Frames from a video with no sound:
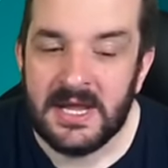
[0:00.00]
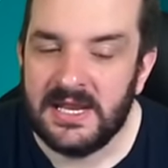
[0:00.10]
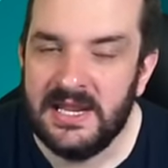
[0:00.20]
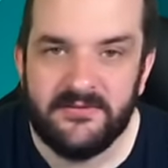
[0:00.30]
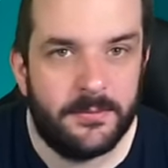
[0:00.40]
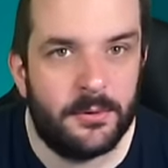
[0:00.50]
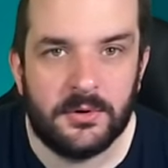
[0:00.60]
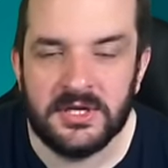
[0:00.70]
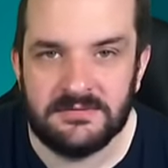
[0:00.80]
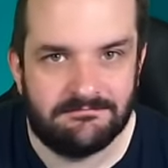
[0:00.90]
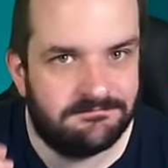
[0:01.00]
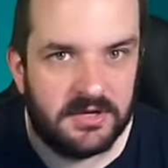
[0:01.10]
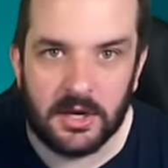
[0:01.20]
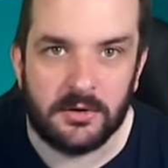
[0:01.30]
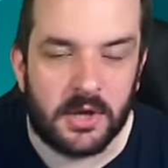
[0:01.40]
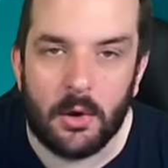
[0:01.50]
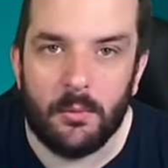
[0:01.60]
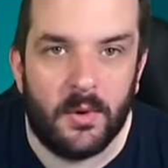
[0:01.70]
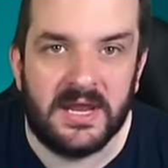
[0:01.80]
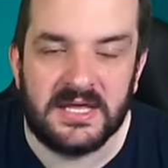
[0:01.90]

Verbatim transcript: Liverpool could, you know, go and win.